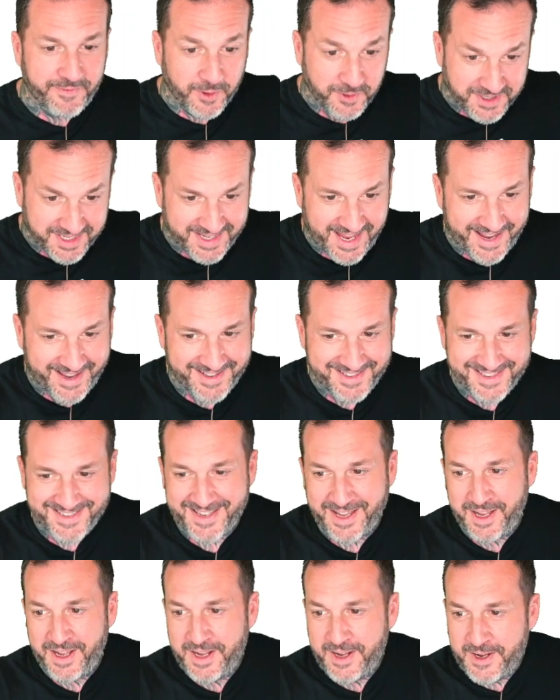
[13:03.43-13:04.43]
full
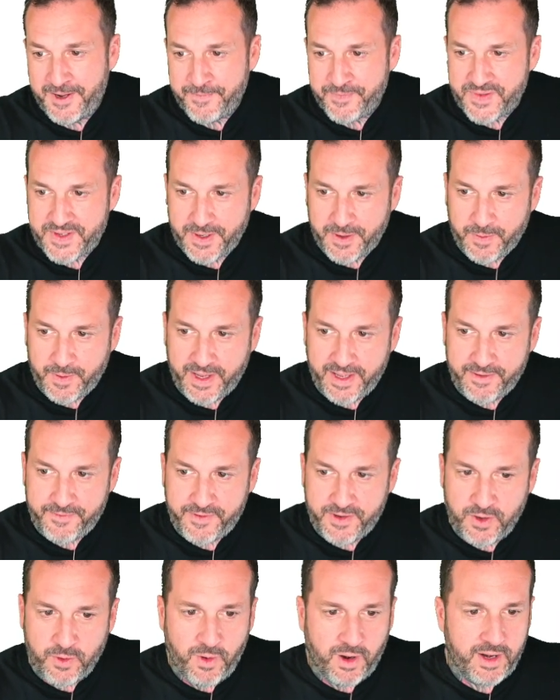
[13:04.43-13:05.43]
seconds. So
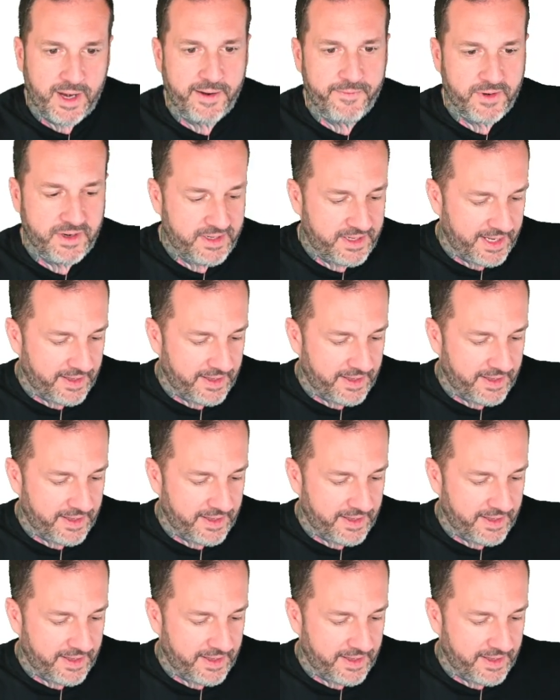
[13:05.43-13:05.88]
if you are ever